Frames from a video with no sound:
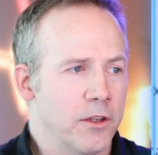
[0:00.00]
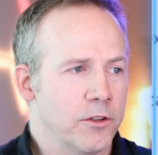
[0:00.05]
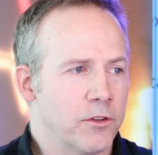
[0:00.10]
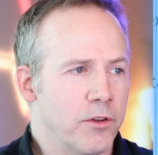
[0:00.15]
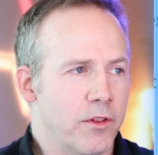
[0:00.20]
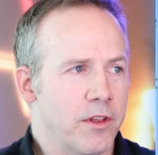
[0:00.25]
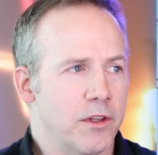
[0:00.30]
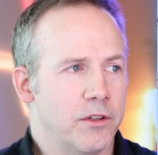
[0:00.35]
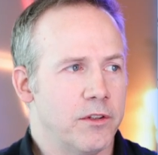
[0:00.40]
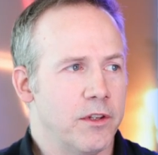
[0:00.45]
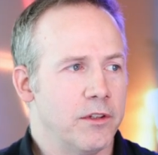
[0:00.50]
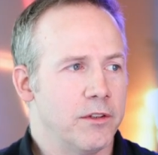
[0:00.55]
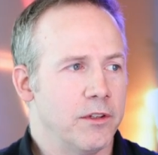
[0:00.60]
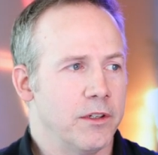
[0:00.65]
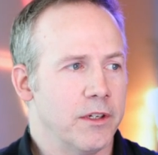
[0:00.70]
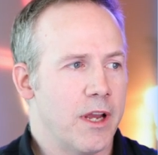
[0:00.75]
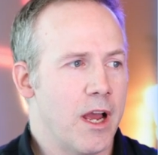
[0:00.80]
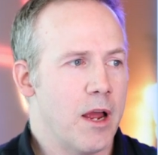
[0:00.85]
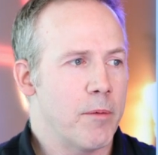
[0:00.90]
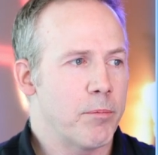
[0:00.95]
So this
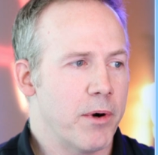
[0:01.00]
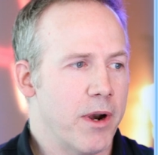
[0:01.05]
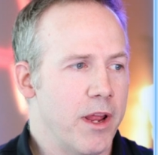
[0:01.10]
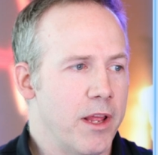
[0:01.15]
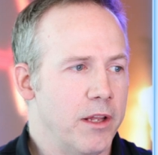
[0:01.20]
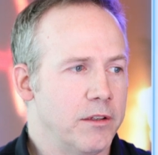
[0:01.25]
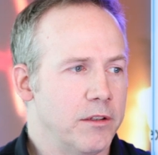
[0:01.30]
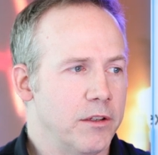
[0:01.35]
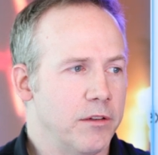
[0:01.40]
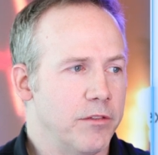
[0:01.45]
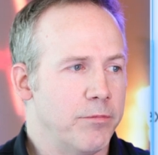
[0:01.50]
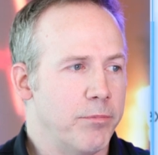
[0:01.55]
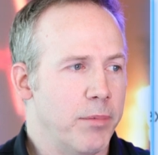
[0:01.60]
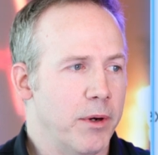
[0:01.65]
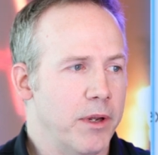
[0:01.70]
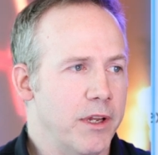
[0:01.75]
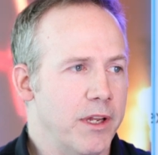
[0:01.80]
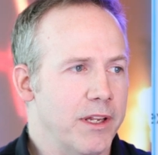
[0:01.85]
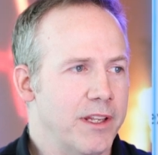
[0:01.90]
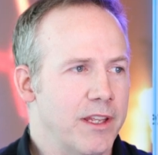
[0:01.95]
isn't comprehensive,
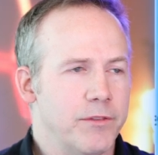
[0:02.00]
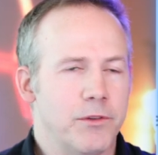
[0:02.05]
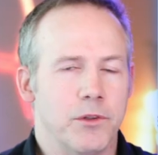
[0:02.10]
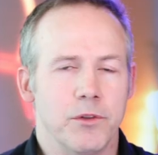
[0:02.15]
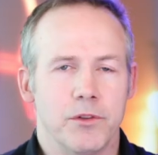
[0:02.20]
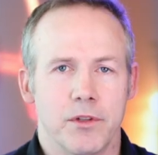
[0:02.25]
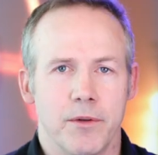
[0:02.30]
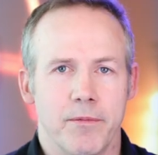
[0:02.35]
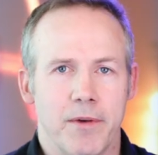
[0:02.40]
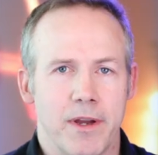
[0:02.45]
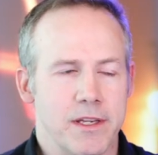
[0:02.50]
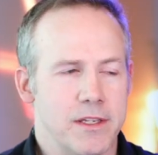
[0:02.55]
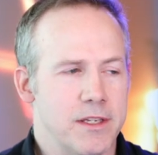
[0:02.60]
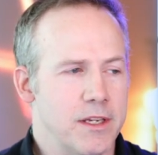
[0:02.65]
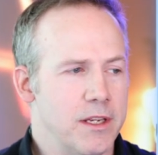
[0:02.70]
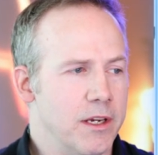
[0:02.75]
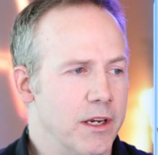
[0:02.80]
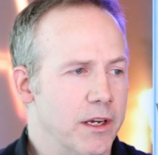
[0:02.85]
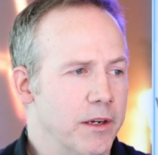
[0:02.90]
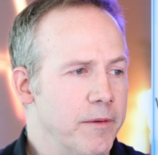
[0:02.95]
but it gives you some
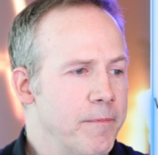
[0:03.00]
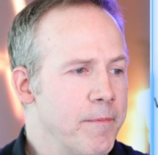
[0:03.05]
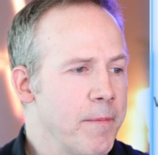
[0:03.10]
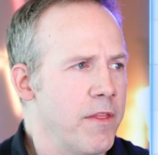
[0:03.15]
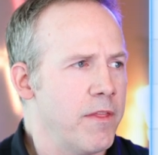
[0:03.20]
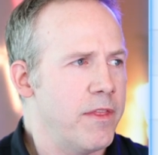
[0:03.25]
idea.